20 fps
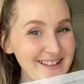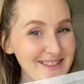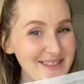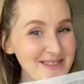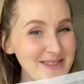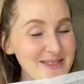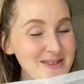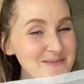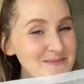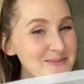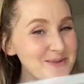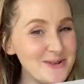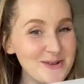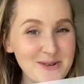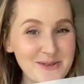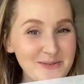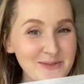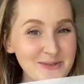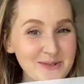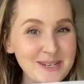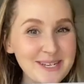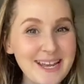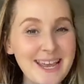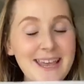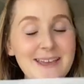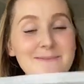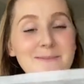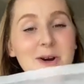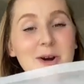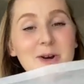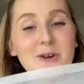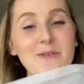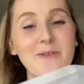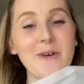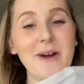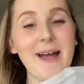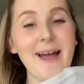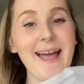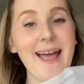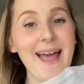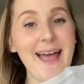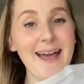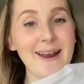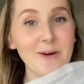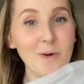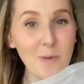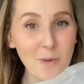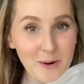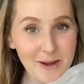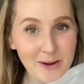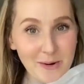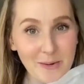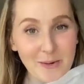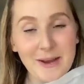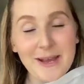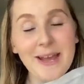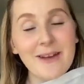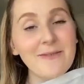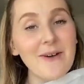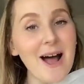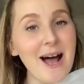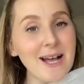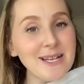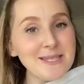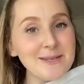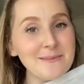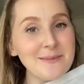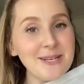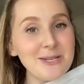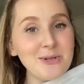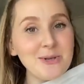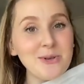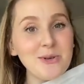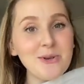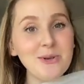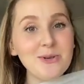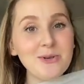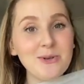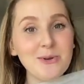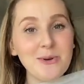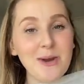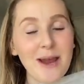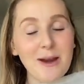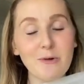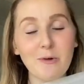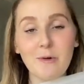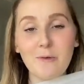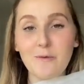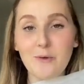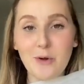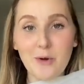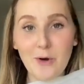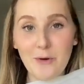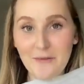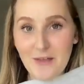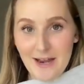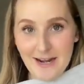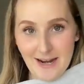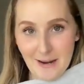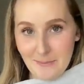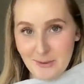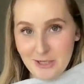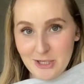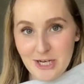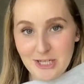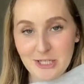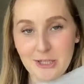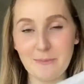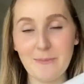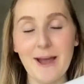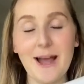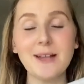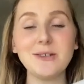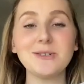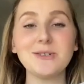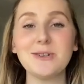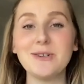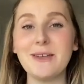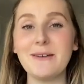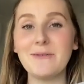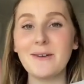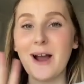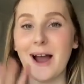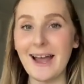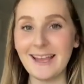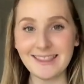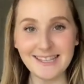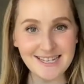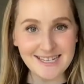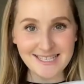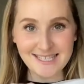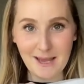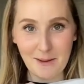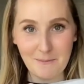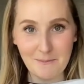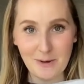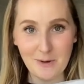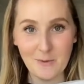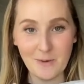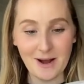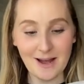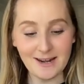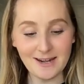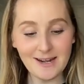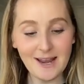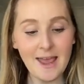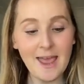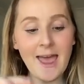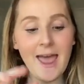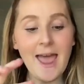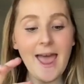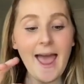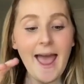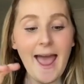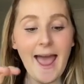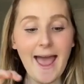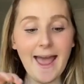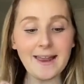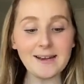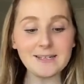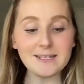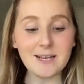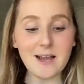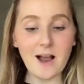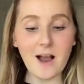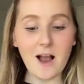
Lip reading: The beautiful team over at OiOi have asked me to do a review of their nappy changing pouch. So they've kindly sent me one and